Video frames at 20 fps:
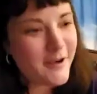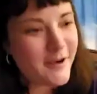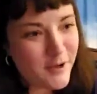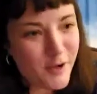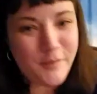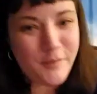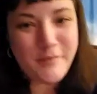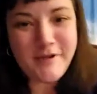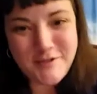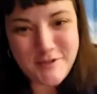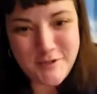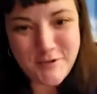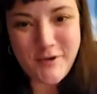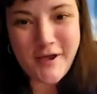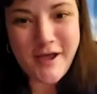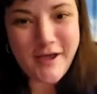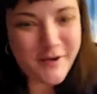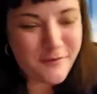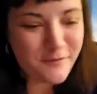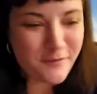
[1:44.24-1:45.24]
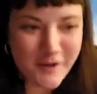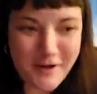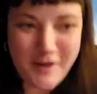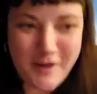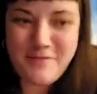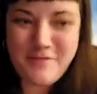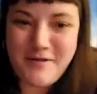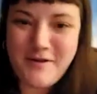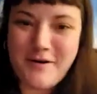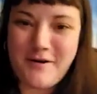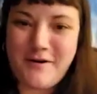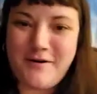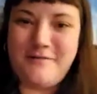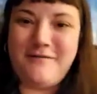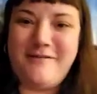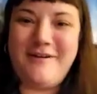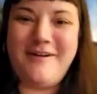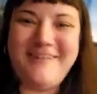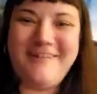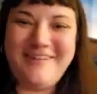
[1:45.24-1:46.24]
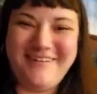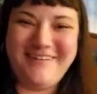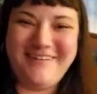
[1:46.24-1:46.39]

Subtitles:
know, me too. I had to work up the nerve, but